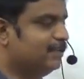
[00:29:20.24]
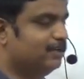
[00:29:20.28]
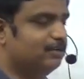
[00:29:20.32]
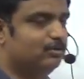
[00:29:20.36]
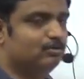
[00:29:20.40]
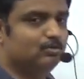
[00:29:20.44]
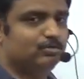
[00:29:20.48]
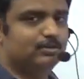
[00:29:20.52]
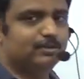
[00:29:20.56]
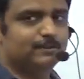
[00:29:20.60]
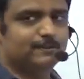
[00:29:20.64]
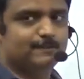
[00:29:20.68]

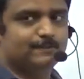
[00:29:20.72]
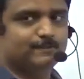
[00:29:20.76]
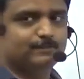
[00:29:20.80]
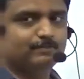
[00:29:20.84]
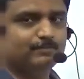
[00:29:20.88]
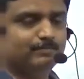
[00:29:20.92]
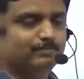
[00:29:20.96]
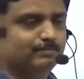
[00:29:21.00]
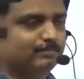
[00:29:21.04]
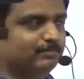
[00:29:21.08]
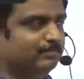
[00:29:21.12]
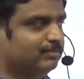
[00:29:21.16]
do this.
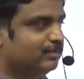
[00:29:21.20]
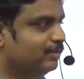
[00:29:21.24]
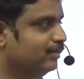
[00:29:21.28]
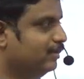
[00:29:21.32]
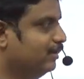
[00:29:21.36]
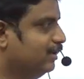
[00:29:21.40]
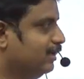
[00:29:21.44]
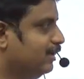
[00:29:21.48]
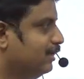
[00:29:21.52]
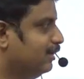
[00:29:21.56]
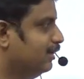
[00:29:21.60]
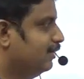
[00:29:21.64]

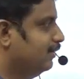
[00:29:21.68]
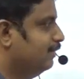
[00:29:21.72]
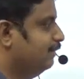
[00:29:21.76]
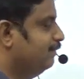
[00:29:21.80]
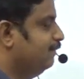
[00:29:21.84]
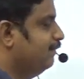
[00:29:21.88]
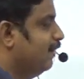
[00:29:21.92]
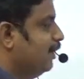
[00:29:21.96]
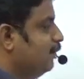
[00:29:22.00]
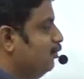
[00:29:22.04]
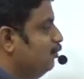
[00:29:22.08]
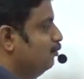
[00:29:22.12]

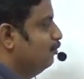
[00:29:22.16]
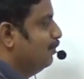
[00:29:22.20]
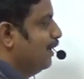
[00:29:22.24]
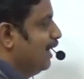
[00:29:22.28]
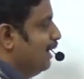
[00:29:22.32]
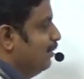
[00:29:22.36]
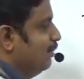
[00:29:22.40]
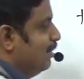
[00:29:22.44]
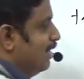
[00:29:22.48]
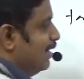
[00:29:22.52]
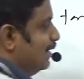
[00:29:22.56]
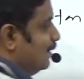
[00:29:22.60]
5
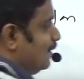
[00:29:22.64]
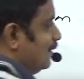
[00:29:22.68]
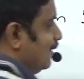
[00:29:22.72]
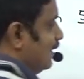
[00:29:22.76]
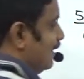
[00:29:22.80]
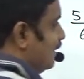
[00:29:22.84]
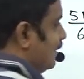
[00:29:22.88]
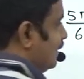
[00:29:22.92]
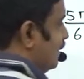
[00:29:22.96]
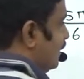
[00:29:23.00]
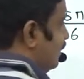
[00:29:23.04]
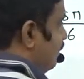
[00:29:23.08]
pi by
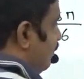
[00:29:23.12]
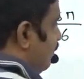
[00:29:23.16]
6